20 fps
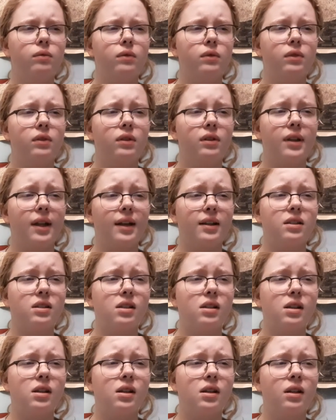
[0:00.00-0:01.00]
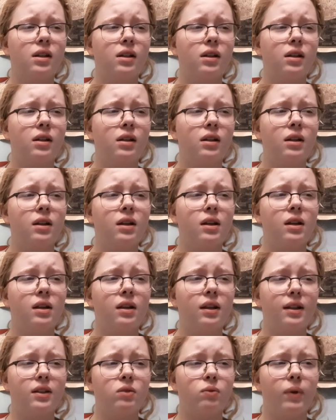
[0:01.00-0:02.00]
That's
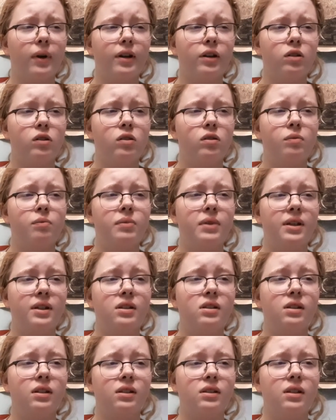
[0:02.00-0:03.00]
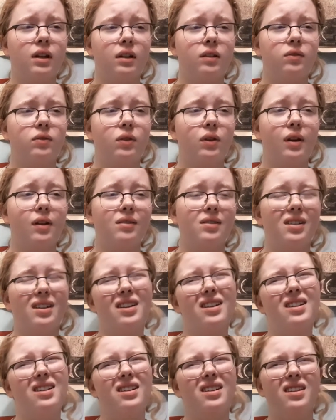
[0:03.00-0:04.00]
why you'll be successful. And I was like,
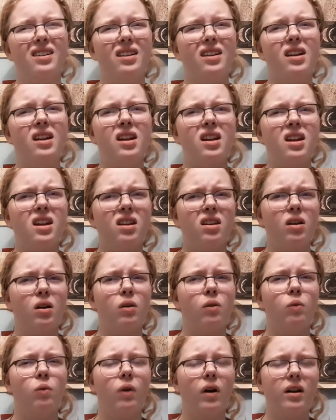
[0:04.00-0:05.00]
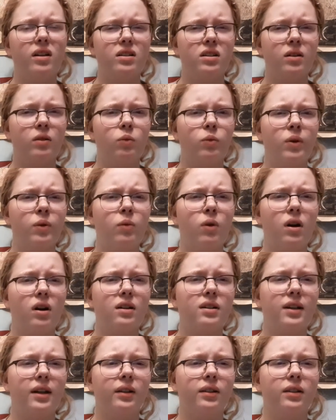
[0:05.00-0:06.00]
as we walked
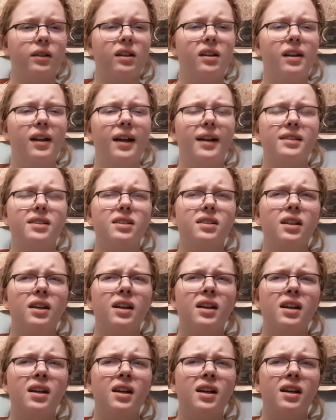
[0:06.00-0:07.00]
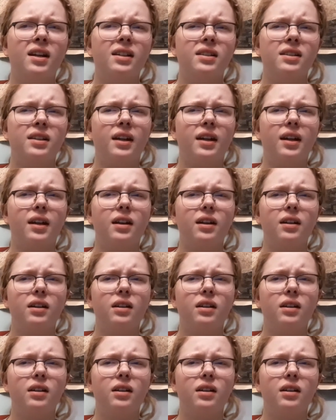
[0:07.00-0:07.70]
out of the class, and he's like,